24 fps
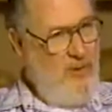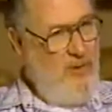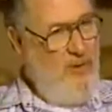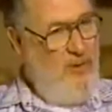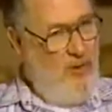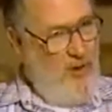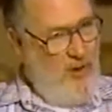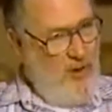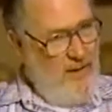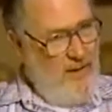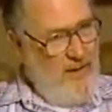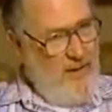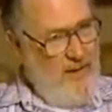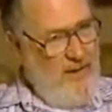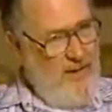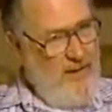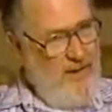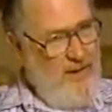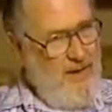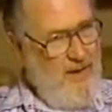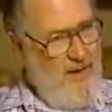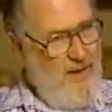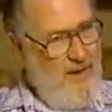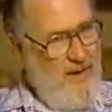Oregon,
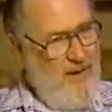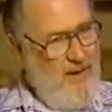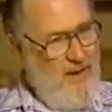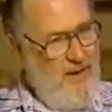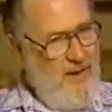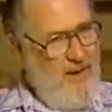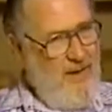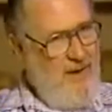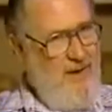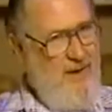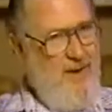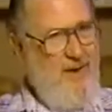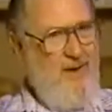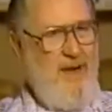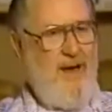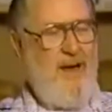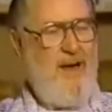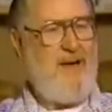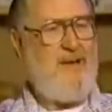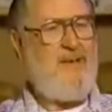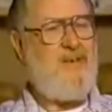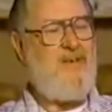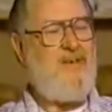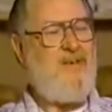
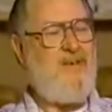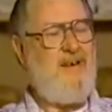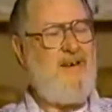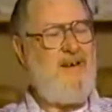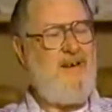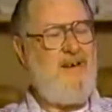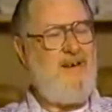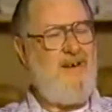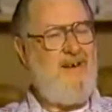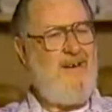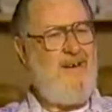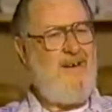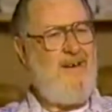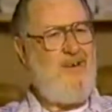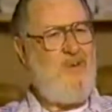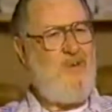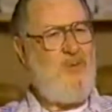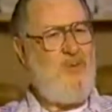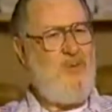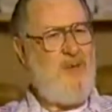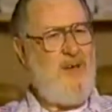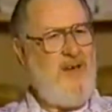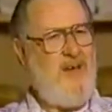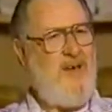that
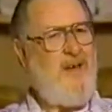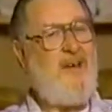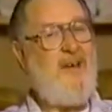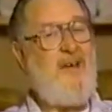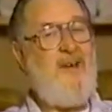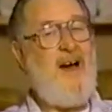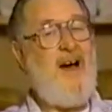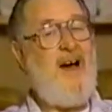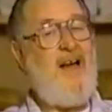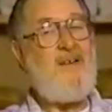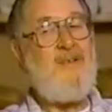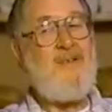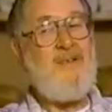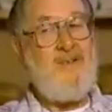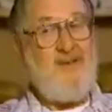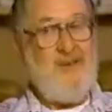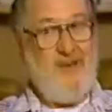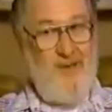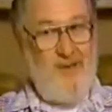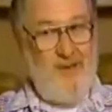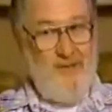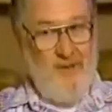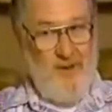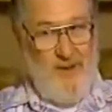we got
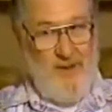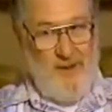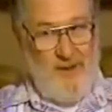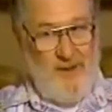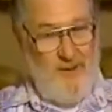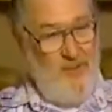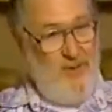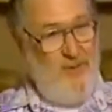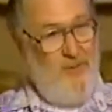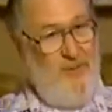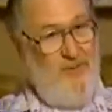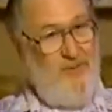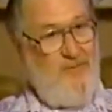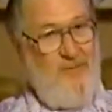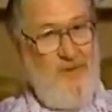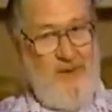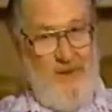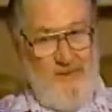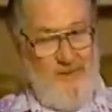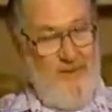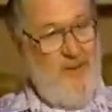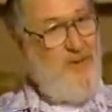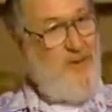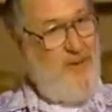the mill equipment
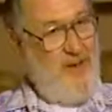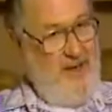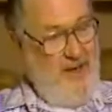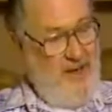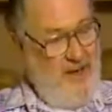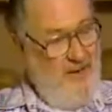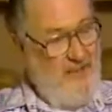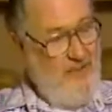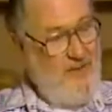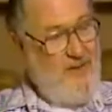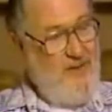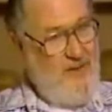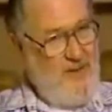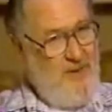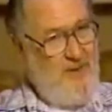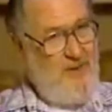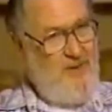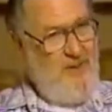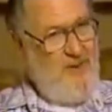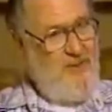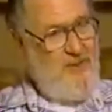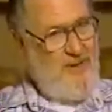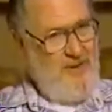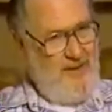from that we have in the mill
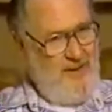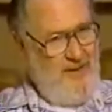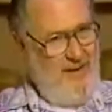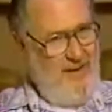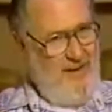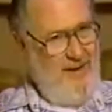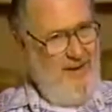room today.